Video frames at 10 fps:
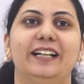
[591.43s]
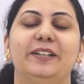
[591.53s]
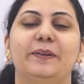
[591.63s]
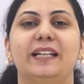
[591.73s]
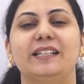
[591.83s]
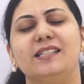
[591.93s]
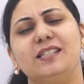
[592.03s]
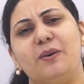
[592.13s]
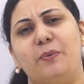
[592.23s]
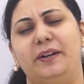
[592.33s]
you can just
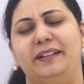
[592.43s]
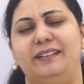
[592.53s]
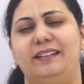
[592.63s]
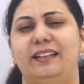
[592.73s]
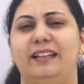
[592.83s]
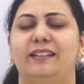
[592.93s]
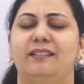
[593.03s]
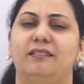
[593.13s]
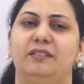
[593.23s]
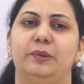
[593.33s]
avoid the thing,
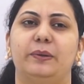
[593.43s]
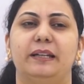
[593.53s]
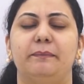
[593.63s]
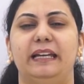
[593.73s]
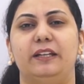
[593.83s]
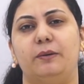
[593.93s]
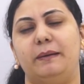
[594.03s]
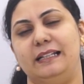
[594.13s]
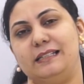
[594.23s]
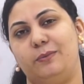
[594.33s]
and you can make your
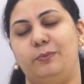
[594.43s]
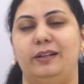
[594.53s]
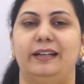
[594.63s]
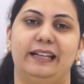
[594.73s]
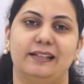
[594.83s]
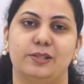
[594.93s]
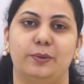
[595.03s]
mind somewhere else.